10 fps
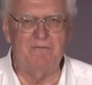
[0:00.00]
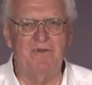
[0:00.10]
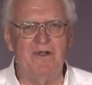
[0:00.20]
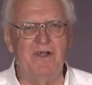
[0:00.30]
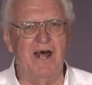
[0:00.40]

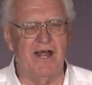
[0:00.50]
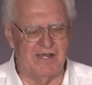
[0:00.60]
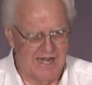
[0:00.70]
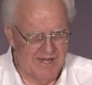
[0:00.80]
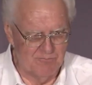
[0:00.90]
fear
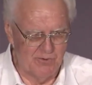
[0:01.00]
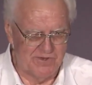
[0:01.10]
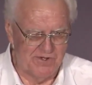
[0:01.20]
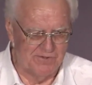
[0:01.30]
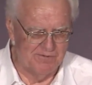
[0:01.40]
not, I'm
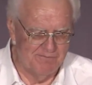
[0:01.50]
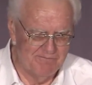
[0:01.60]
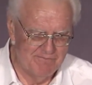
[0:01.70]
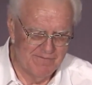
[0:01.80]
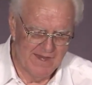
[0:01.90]
with you.
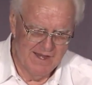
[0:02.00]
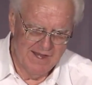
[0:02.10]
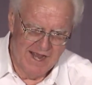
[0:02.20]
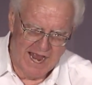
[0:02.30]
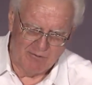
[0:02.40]

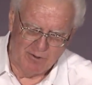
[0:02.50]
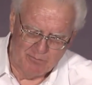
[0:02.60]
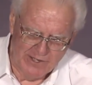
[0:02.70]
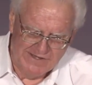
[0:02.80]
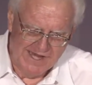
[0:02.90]
I will
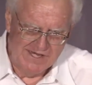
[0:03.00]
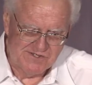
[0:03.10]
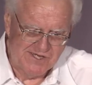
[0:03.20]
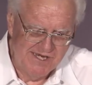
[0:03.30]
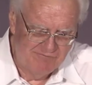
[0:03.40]
bring thy
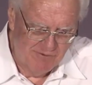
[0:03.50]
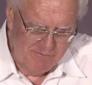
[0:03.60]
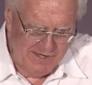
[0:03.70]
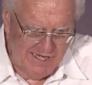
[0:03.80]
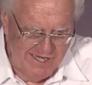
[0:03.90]
seed
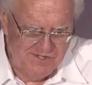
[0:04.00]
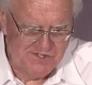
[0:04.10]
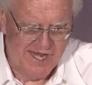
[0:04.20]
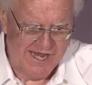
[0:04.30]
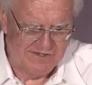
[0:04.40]
from the
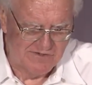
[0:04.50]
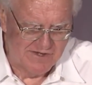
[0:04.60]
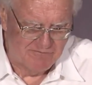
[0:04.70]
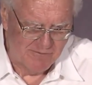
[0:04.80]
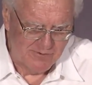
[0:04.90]
east, gather
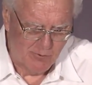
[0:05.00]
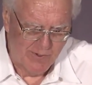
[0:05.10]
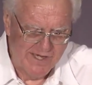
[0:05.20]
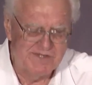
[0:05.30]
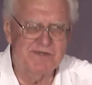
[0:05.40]
thee from the
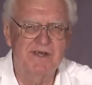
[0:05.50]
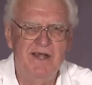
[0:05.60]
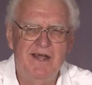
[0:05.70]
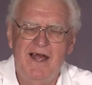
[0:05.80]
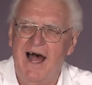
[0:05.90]
west.
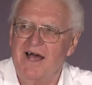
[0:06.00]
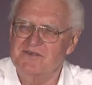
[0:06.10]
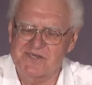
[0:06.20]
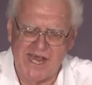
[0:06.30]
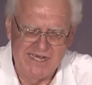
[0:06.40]
I'll
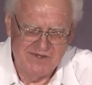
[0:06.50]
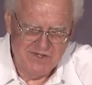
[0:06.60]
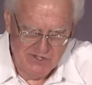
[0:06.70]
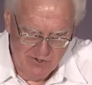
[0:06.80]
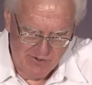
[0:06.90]
say to
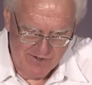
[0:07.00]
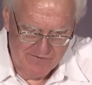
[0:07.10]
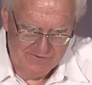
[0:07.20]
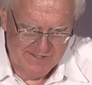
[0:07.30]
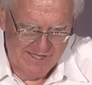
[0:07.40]
the
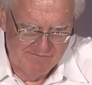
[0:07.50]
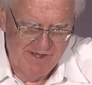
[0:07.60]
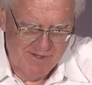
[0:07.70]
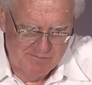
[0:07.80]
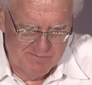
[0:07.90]
north, give
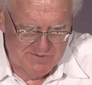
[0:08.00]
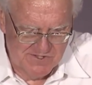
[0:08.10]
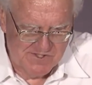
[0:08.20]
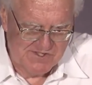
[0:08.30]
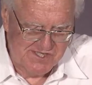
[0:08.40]
up,
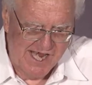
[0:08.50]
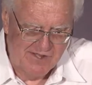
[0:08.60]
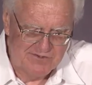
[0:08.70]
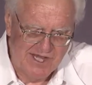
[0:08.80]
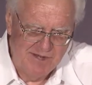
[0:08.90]
to the
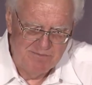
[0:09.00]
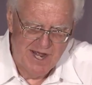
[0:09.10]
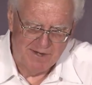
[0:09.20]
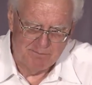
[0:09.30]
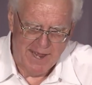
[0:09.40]
south, keep
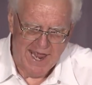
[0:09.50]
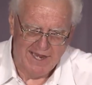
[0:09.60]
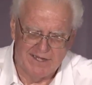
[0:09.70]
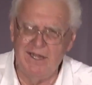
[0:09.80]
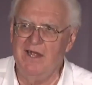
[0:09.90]
not
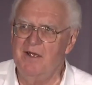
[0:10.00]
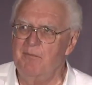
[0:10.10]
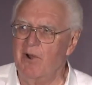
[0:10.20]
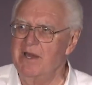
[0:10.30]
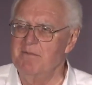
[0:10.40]
back.
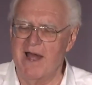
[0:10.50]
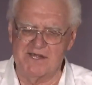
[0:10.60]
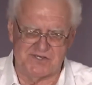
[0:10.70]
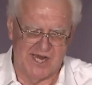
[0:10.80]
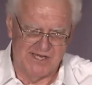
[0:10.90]
Bring my
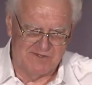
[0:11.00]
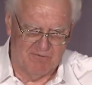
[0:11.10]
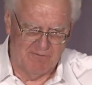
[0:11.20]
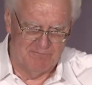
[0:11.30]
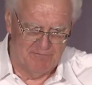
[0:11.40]
sons
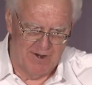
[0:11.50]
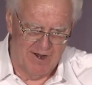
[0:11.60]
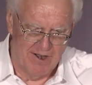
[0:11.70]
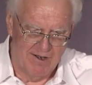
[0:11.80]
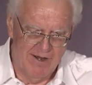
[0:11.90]
from
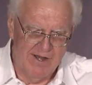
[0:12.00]
far,